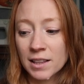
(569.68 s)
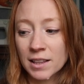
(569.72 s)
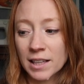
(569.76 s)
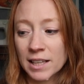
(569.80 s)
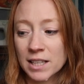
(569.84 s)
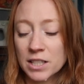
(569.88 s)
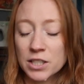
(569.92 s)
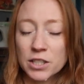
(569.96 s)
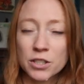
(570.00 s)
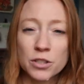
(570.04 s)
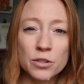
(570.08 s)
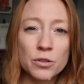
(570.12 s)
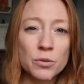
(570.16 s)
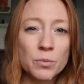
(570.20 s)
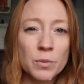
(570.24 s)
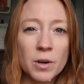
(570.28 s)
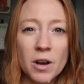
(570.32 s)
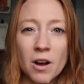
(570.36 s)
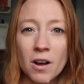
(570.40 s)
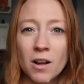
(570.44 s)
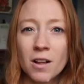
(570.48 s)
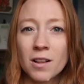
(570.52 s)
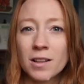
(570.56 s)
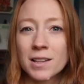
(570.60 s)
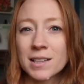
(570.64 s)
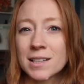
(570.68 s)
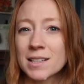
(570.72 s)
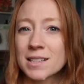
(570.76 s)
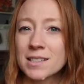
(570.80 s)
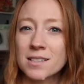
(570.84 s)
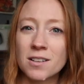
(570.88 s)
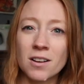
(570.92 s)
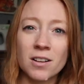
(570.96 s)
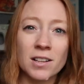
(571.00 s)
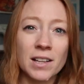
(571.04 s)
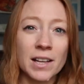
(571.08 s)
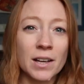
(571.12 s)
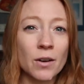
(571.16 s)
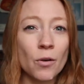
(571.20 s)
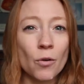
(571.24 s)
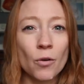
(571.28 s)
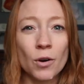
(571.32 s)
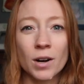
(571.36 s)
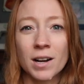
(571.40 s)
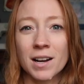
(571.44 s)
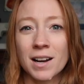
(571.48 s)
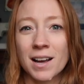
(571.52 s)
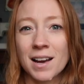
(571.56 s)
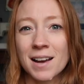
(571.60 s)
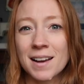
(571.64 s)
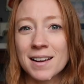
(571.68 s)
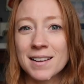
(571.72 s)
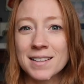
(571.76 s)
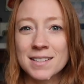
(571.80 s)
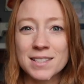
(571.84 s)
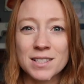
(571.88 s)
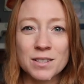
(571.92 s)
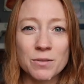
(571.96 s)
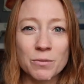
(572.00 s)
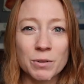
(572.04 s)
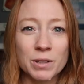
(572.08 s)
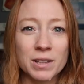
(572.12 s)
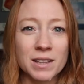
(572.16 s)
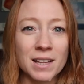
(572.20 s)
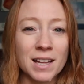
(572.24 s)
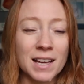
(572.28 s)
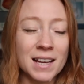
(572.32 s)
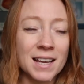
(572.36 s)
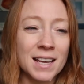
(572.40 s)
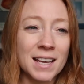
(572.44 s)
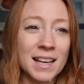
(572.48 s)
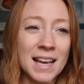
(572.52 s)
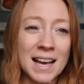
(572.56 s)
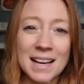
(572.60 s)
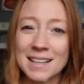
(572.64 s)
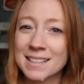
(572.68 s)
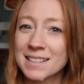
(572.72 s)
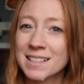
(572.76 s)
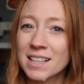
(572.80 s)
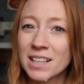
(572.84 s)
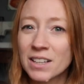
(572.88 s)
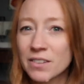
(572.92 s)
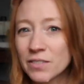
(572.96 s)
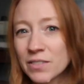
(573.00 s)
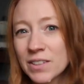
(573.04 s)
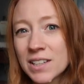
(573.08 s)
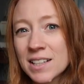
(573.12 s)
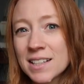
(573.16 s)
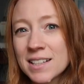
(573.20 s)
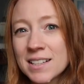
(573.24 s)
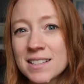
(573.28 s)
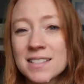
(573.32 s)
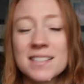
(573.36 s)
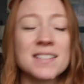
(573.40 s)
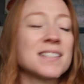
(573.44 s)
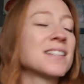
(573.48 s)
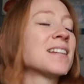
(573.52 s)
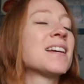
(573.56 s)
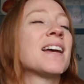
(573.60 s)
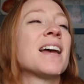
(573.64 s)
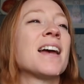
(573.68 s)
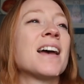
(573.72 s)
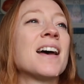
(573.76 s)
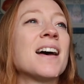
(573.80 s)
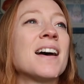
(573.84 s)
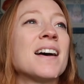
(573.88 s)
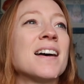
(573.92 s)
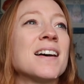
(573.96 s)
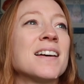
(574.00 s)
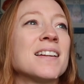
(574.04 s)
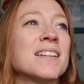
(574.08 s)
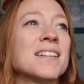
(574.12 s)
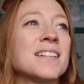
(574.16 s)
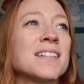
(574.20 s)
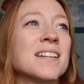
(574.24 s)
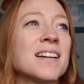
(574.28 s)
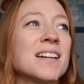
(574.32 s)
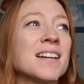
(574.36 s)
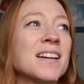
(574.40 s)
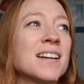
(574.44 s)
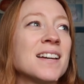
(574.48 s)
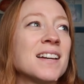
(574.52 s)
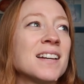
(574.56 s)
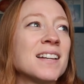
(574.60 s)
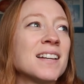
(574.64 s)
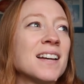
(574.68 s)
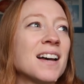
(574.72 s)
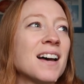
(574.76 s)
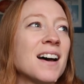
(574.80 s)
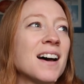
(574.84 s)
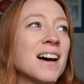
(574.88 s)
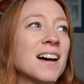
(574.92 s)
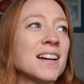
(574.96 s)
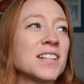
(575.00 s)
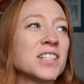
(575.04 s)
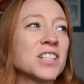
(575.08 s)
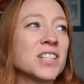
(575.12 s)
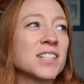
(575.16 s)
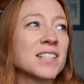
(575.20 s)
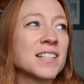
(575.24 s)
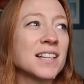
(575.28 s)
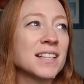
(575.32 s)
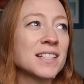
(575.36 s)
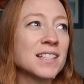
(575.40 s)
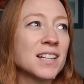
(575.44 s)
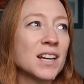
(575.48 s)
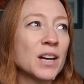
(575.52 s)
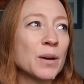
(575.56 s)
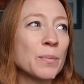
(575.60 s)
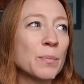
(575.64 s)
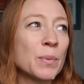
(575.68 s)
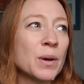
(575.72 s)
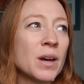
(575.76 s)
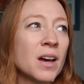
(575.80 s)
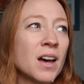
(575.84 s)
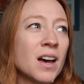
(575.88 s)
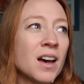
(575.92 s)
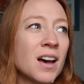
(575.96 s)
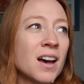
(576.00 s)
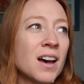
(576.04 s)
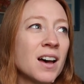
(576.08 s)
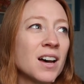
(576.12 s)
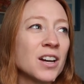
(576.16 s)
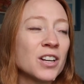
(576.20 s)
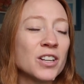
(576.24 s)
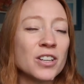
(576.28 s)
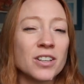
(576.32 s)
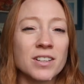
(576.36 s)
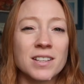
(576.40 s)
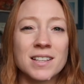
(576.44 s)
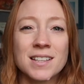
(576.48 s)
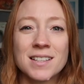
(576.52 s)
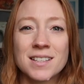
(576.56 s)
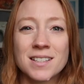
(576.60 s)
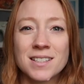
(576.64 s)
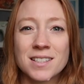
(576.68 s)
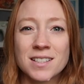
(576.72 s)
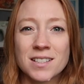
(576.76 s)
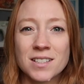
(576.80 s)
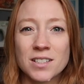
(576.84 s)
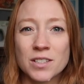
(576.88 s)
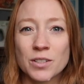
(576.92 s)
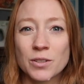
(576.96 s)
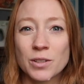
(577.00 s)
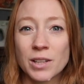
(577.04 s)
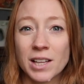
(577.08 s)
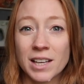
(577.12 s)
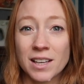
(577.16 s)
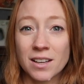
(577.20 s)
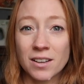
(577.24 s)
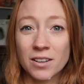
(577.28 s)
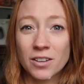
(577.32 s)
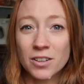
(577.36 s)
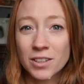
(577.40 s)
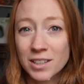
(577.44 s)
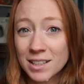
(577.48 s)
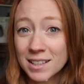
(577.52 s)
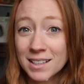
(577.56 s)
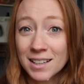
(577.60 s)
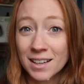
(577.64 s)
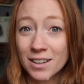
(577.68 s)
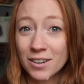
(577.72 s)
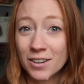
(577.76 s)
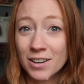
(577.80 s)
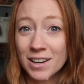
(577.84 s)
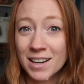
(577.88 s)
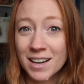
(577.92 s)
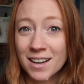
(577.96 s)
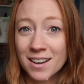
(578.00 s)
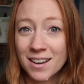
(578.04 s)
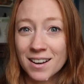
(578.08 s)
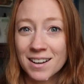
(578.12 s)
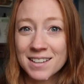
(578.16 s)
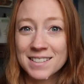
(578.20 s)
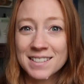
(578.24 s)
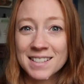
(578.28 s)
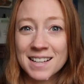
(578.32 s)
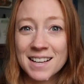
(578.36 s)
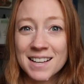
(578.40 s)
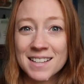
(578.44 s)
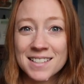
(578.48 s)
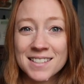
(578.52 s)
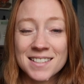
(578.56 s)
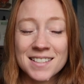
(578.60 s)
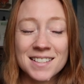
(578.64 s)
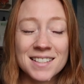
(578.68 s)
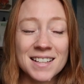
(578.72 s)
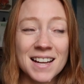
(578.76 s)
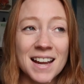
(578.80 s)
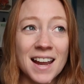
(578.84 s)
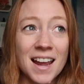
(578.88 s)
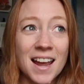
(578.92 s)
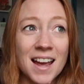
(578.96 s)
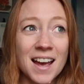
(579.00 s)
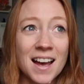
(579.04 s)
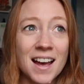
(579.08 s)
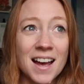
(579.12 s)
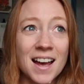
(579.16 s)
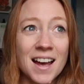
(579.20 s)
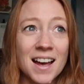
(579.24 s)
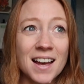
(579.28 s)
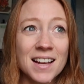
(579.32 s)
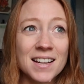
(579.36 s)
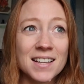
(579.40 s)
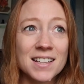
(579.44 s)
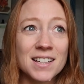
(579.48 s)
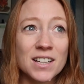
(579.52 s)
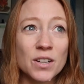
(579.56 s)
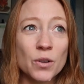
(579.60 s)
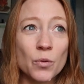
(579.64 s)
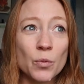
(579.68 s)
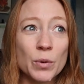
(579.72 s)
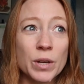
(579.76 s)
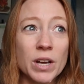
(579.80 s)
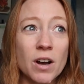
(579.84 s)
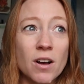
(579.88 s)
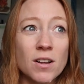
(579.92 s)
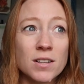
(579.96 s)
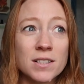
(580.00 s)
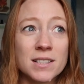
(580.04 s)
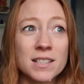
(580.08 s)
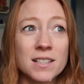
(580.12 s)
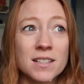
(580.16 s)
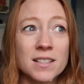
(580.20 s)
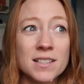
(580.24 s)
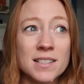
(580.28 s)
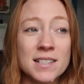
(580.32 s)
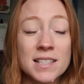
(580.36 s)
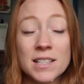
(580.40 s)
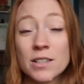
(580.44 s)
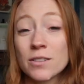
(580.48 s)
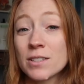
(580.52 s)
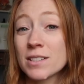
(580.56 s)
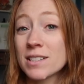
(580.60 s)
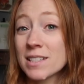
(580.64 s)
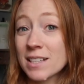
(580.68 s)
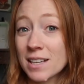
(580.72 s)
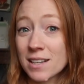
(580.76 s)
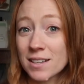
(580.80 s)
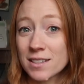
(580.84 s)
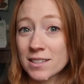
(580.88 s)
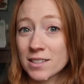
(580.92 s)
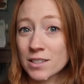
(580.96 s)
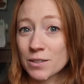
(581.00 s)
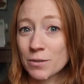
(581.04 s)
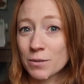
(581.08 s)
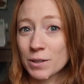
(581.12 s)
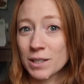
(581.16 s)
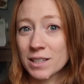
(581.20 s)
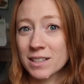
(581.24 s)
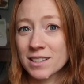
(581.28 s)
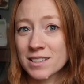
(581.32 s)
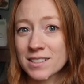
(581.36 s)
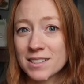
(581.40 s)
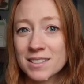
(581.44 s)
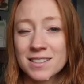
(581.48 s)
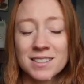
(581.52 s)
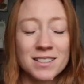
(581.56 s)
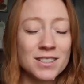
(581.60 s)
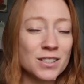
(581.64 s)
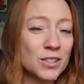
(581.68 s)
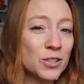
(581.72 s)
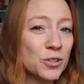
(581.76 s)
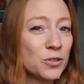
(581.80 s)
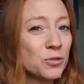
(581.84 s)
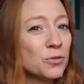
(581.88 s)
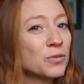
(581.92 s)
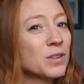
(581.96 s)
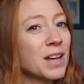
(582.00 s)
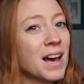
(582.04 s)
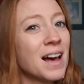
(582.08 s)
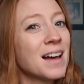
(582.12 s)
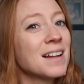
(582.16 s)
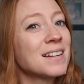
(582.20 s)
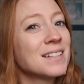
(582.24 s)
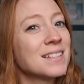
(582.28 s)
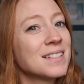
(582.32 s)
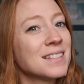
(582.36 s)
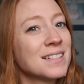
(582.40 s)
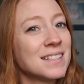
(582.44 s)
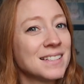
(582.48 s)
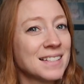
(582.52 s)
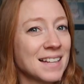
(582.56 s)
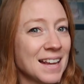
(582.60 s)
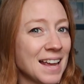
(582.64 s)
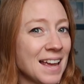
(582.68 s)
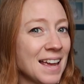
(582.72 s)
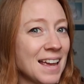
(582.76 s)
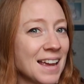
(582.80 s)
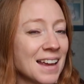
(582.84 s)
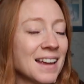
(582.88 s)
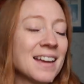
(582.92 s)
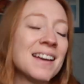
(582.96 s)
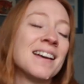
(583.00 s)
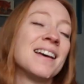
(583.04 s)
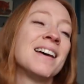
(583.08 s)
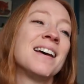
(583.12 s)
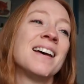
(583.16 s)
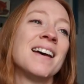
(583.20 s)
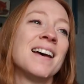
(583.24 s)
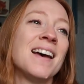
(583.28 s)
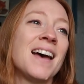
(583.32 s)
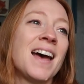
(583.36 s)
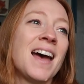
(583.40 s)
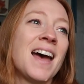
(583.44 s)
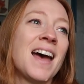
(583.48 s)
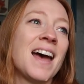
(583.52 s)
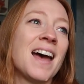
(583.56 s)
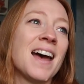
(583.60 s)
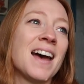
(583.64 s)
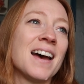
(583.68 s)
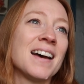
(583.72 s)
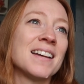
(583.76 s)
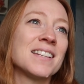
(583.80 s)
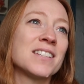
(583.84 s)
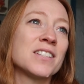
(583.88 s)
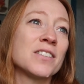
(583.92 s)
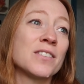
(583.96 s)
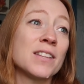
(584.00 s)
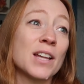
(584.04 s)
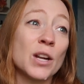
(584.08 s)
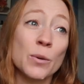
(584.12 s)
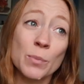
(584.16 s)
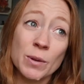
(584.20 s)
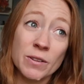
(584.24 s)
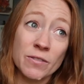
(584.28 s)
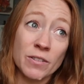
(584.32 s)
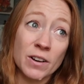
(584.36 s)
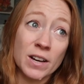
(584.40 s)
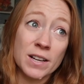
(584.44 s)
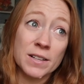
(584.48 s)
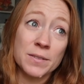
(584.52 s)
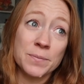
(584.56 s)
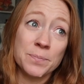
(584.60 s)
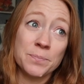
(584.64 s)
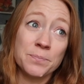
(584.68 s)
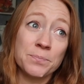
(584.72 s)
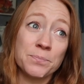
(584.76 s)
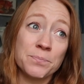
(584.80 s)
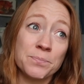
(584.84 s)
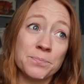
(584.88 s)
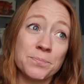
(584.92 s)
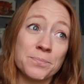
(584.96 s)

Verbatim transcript: like a Zoom call, and it's all like organized with like activities, and uh, she sent up cookies to do like a cookie decorating contest, and we all did a Secret Santa, so we're gonna do that today. And so that'll be fun.